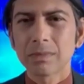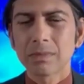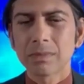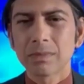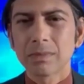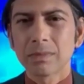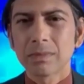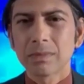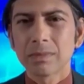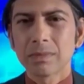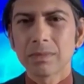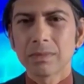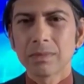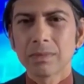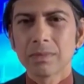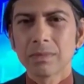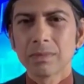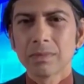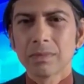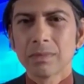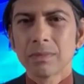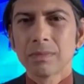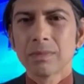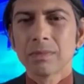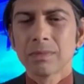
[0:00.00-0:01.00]

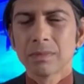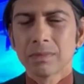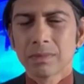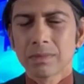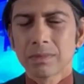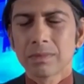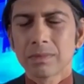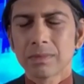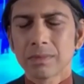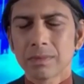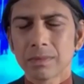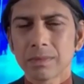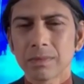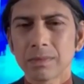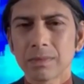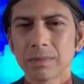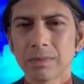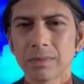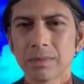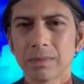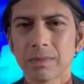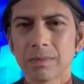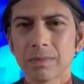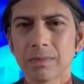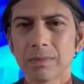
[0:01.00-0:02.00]

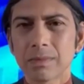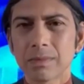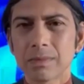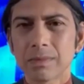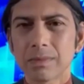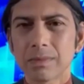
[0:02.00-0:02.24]
(not speaking)